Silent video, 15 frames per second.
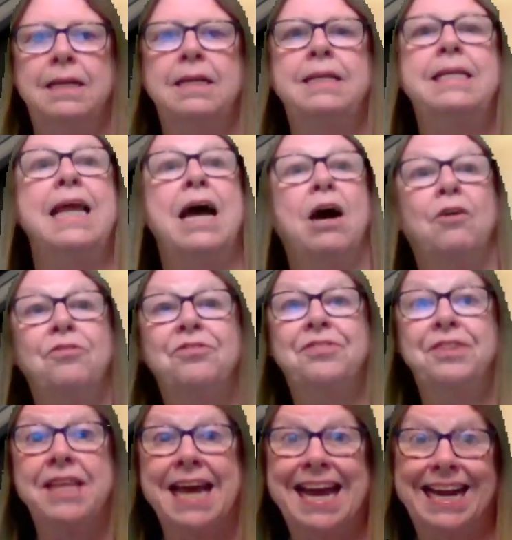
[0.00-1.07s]
Now
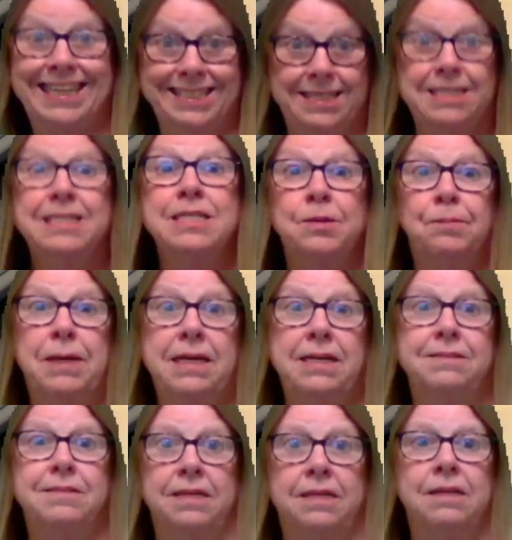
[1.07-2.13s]
that's
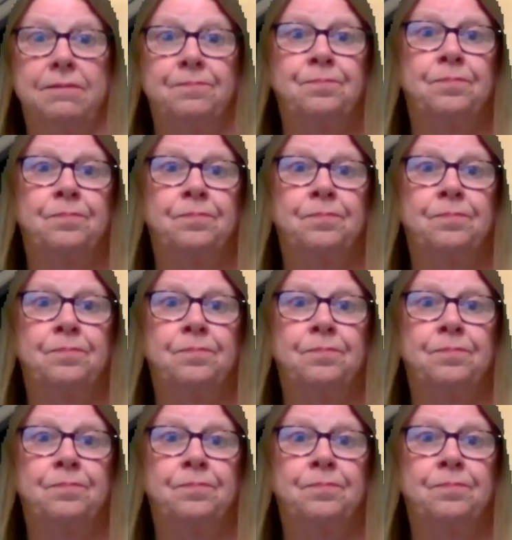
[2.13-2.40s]
amazing.